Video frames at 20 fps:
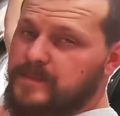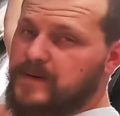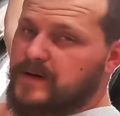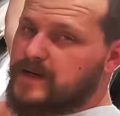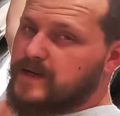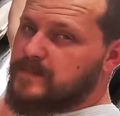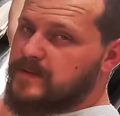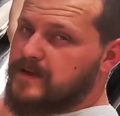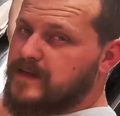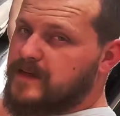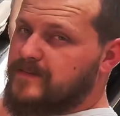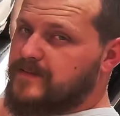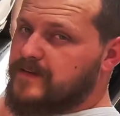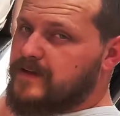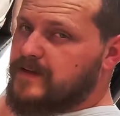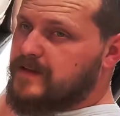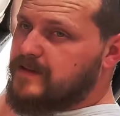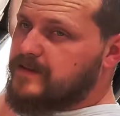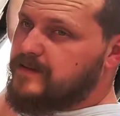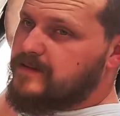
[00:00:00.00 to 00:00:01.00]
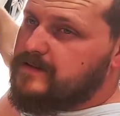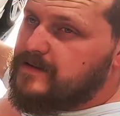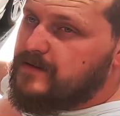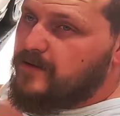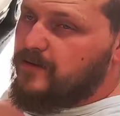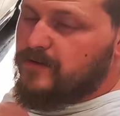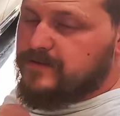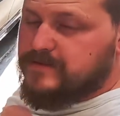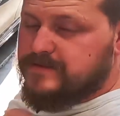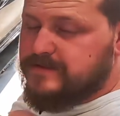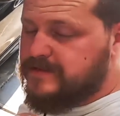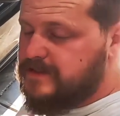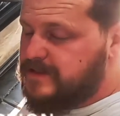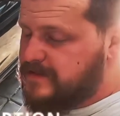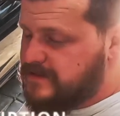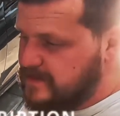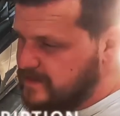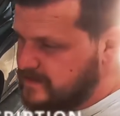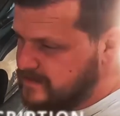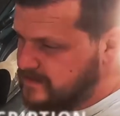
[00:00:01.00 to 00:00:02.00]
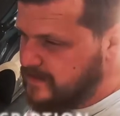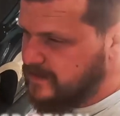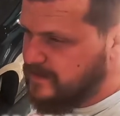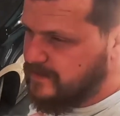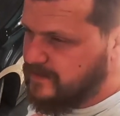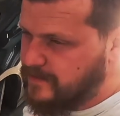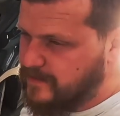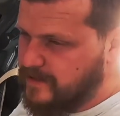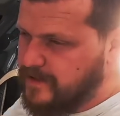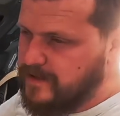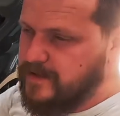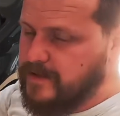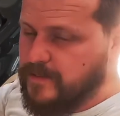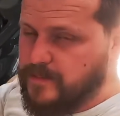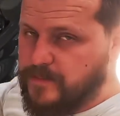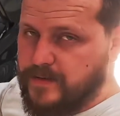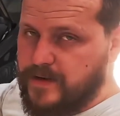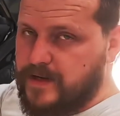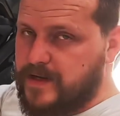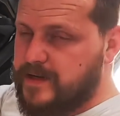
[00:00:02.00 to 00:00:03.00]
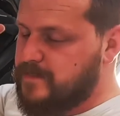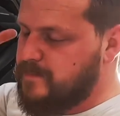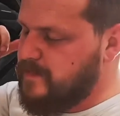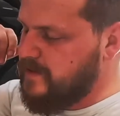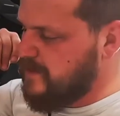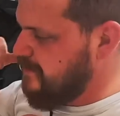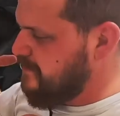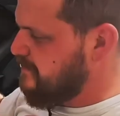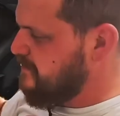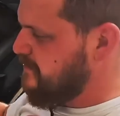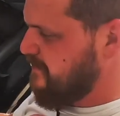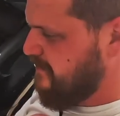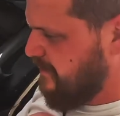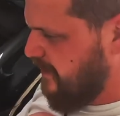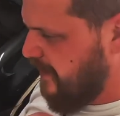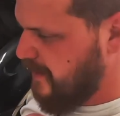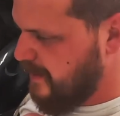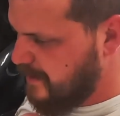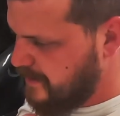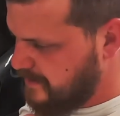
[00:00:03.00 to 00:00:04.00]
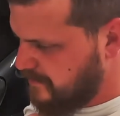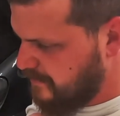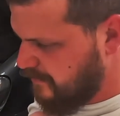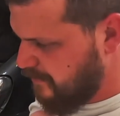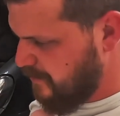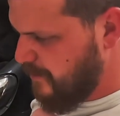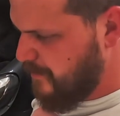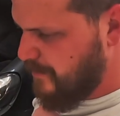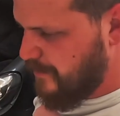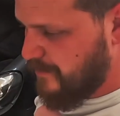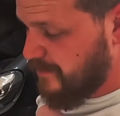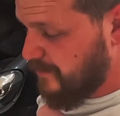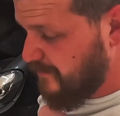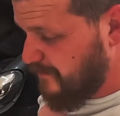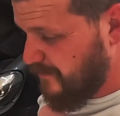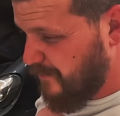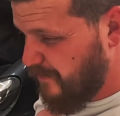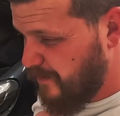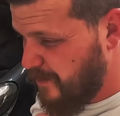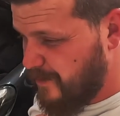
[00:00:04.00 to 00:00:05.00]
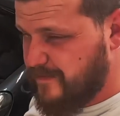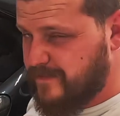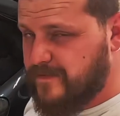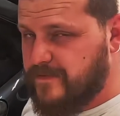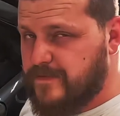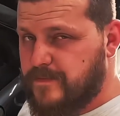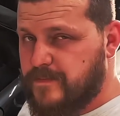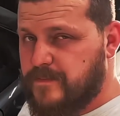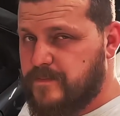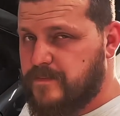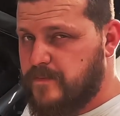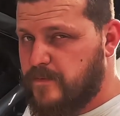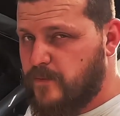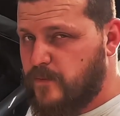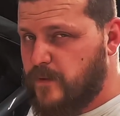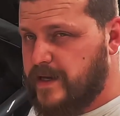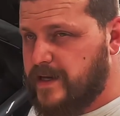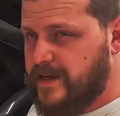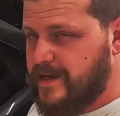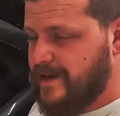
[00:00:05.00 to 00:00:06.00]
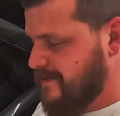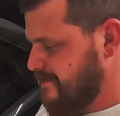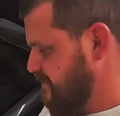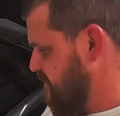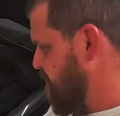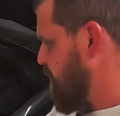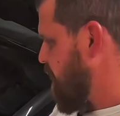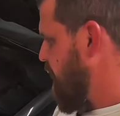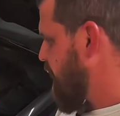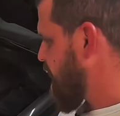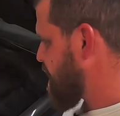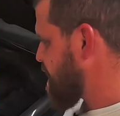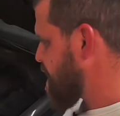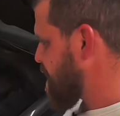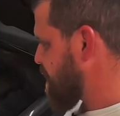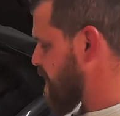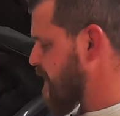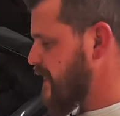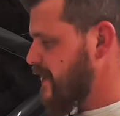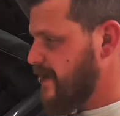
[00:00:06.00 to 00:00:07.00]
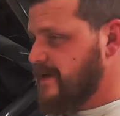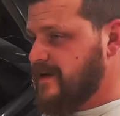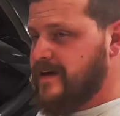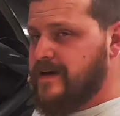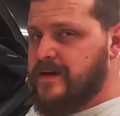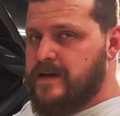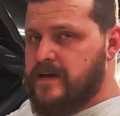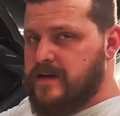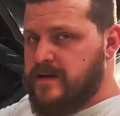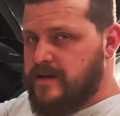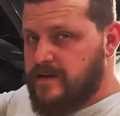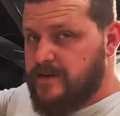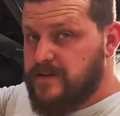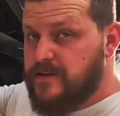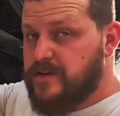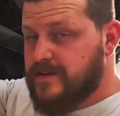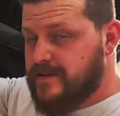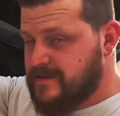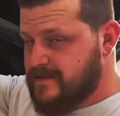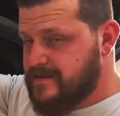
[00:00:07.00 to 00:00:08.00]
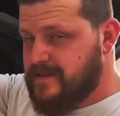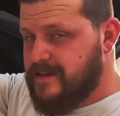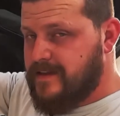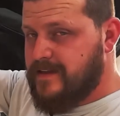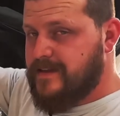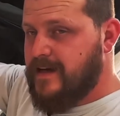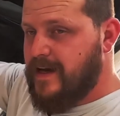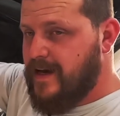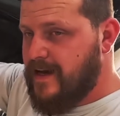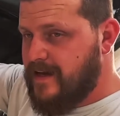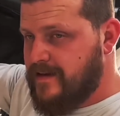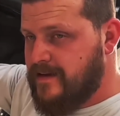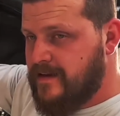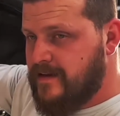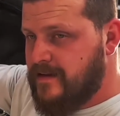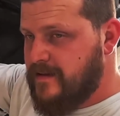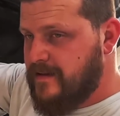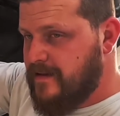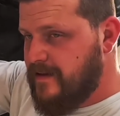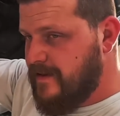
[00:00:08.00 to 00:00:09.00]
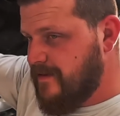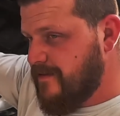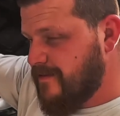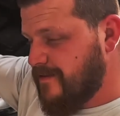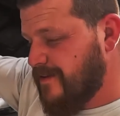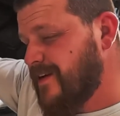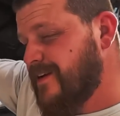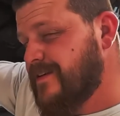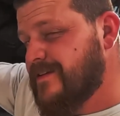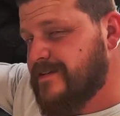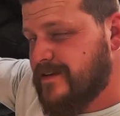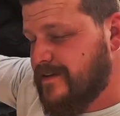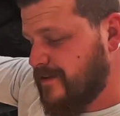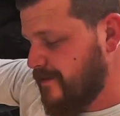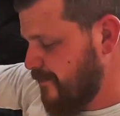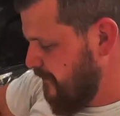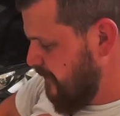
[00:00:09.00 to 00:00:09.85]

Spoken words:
but I'm giving the old C63 a break because it's had a couple of rough weekends back to back. You could see that in the links in the